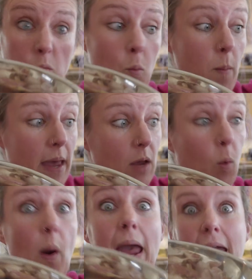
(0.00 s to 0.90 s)

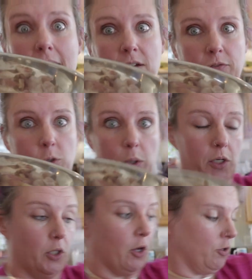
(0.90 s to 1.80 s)
way fewer
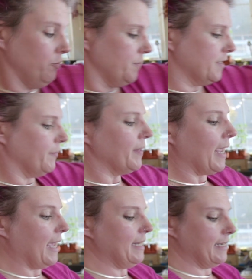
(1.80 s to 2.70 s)
cloves.
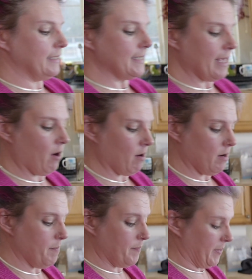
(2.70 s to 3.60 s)
And yes, they
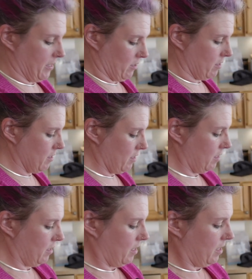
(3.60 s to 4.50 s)
are bigger.
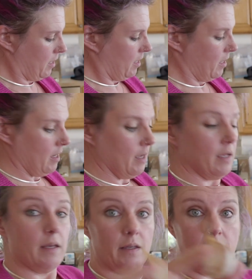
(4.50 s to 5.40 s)

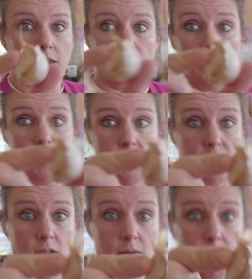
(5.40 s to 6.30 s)
These
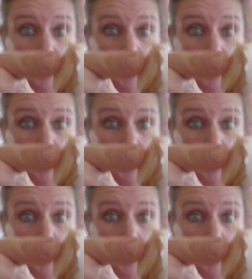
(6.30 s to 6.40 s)
are